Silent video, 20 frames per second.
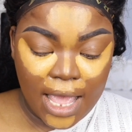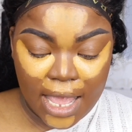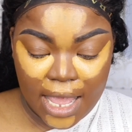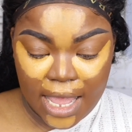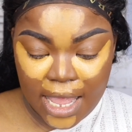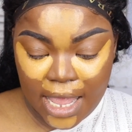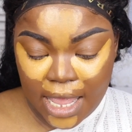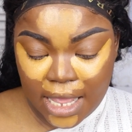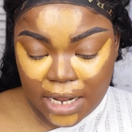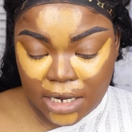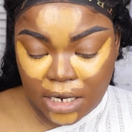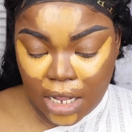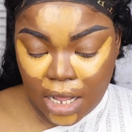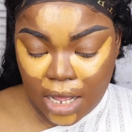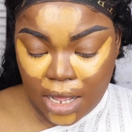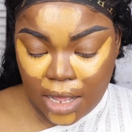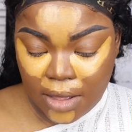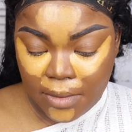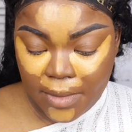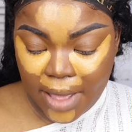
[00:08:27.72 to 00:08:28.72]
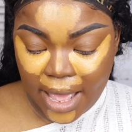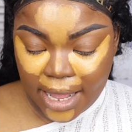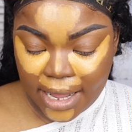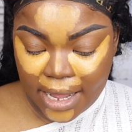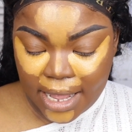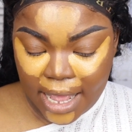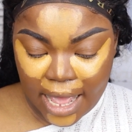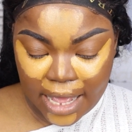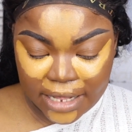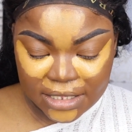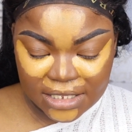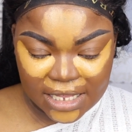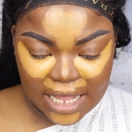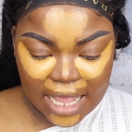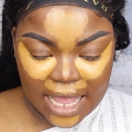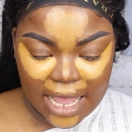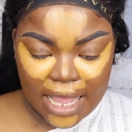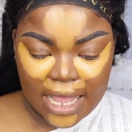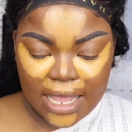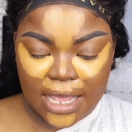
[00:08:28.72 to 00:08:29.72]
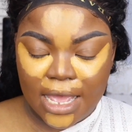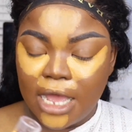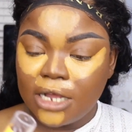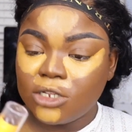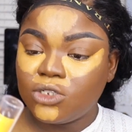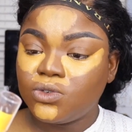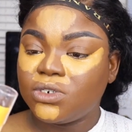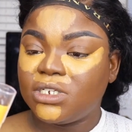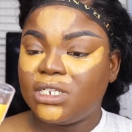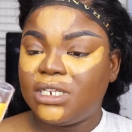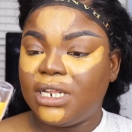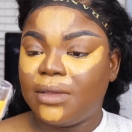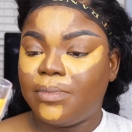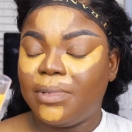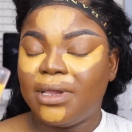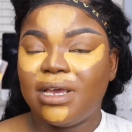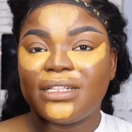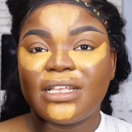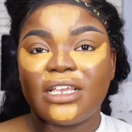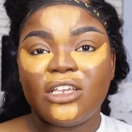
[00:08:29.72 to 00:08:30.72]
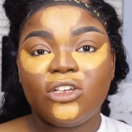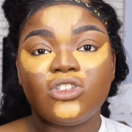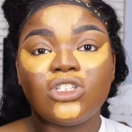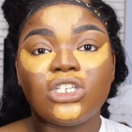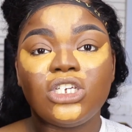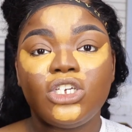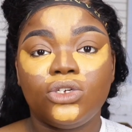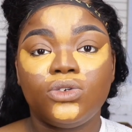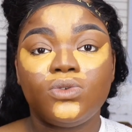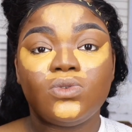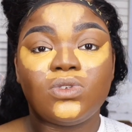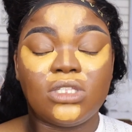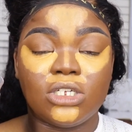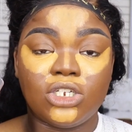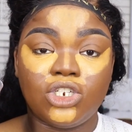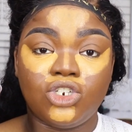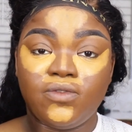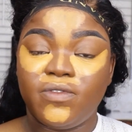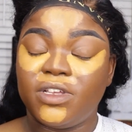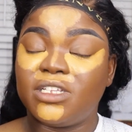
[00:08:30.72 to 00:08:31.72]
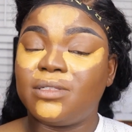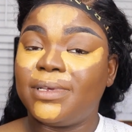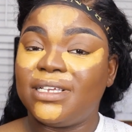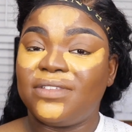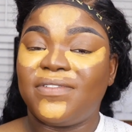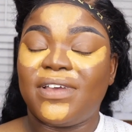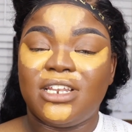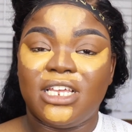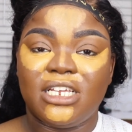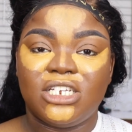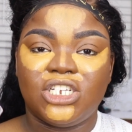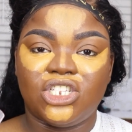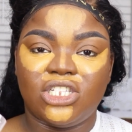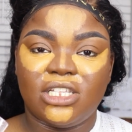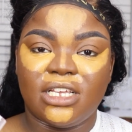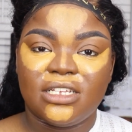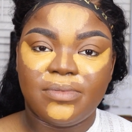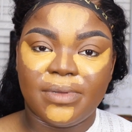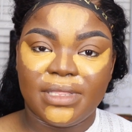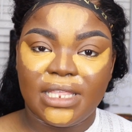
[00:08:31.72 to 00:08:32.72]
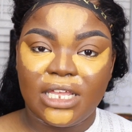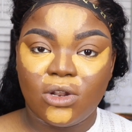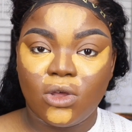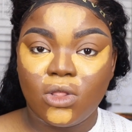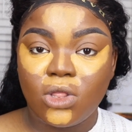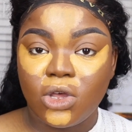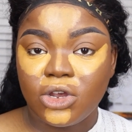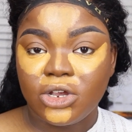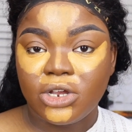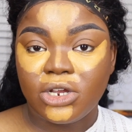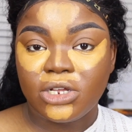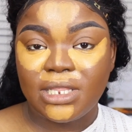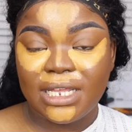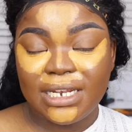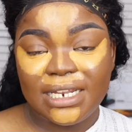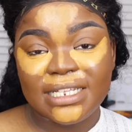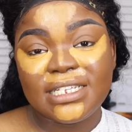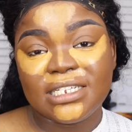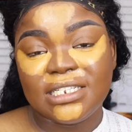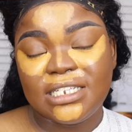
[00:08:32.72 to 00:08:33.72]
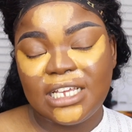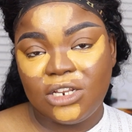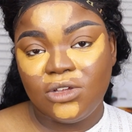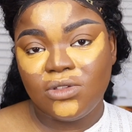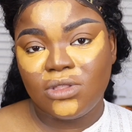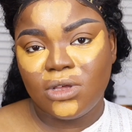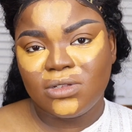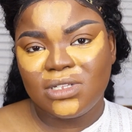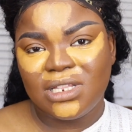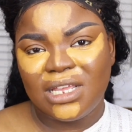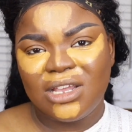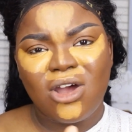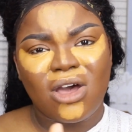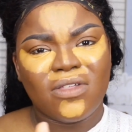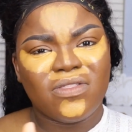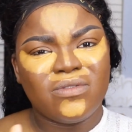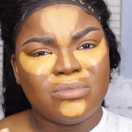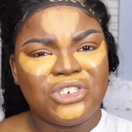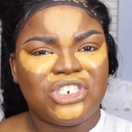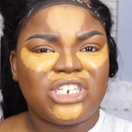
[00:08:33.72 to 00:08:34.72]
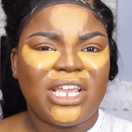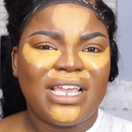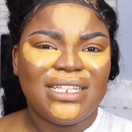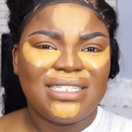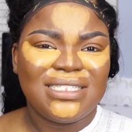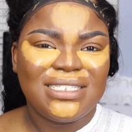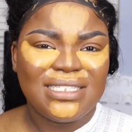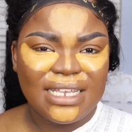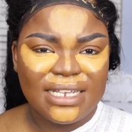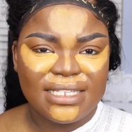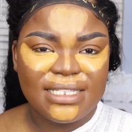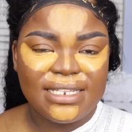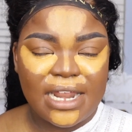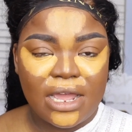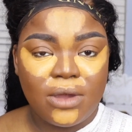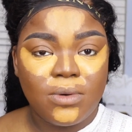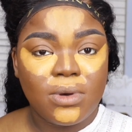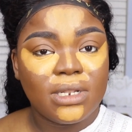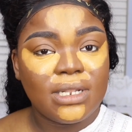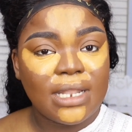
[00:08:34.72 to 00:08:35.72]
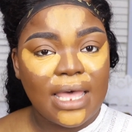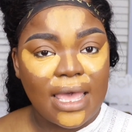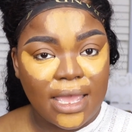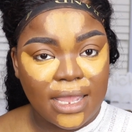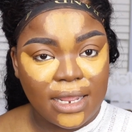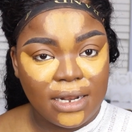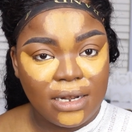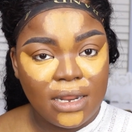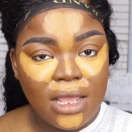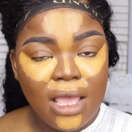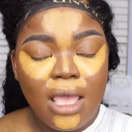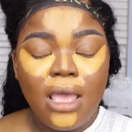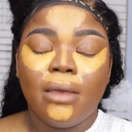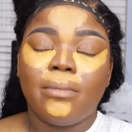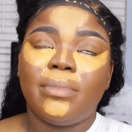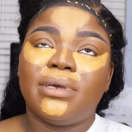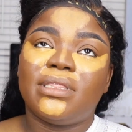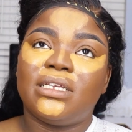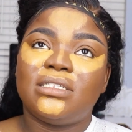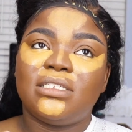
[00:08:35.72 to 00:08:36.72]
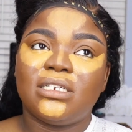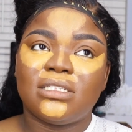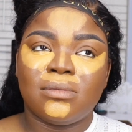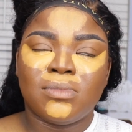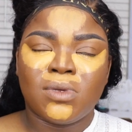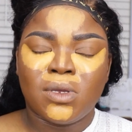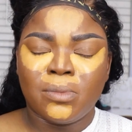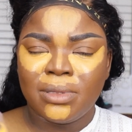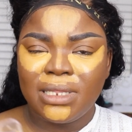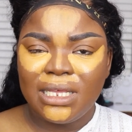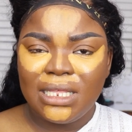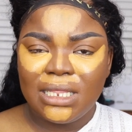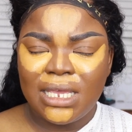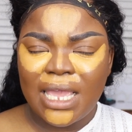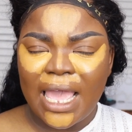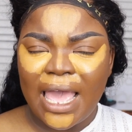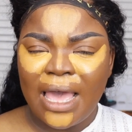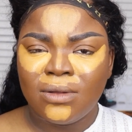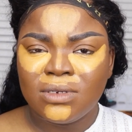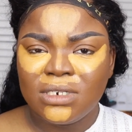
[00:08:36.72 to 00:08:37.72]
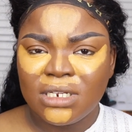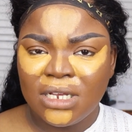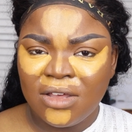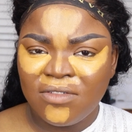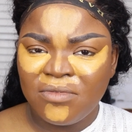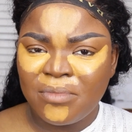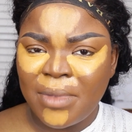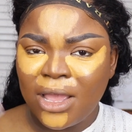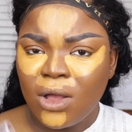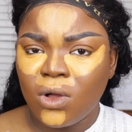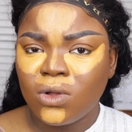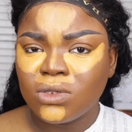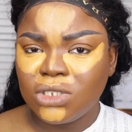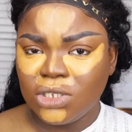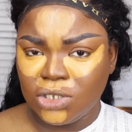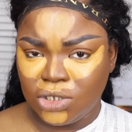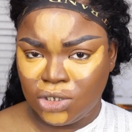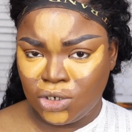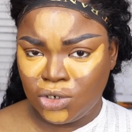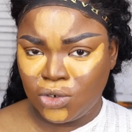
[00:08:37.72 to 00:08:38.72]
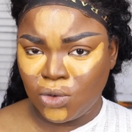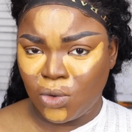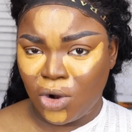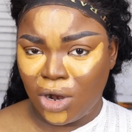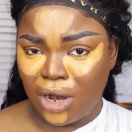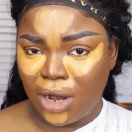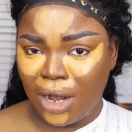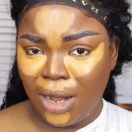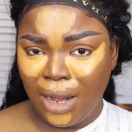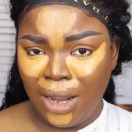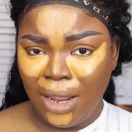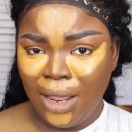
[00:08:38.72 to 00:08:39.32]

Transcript: And I got a contour stick because I usually use the Juvia's Place foundation sticks, but they discontinued those and they call them shade sticks now online, but they took them completely out of my Ulta store